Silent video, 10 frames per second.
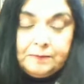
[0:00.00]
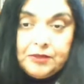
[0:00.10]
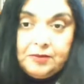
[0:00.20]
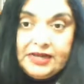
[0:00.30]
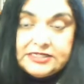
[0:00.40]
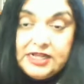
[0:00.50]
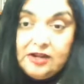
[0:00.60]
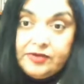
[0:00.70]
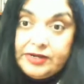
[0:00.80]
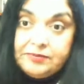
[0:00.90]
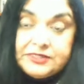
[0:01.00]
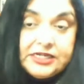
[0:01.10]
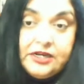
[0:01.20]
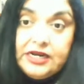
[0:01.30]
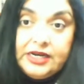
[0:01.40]
myself and
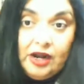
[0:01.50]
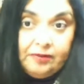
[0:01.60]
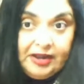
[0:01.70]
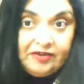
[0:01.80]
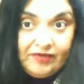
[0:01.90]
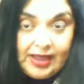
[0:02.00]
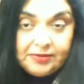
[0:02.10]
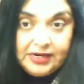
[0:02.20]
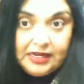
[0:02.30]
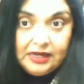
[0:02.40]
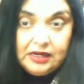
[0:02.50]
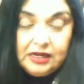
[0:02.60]
particularly not my family.